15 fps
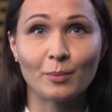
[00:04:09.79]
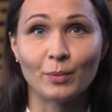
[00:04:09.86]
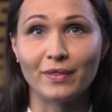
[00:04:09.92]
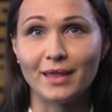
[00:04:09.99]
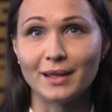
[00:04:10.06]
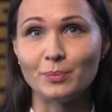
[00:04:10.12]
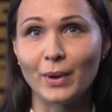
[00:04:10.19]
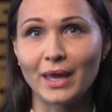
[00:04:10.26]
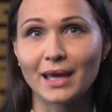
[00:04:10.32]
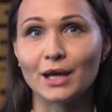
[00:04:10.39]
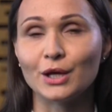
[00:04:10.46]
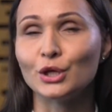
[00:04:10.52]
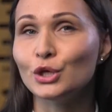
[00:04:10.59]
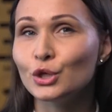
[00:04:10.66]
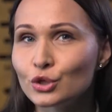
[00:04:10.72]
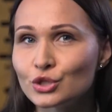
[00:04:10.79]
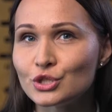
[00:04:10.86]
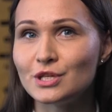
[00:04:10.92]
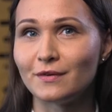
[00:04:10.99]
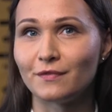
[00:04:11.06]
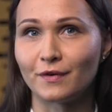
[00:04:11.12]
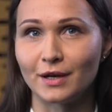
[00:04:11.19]
but that make a huge
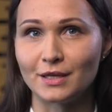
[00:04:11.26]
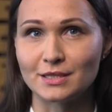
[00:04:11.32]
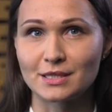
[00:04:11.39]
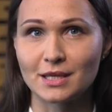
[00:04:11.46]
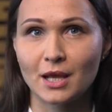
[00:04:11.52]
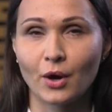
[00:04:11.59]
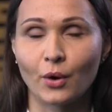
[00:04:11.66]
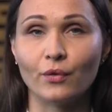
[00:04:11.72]
difference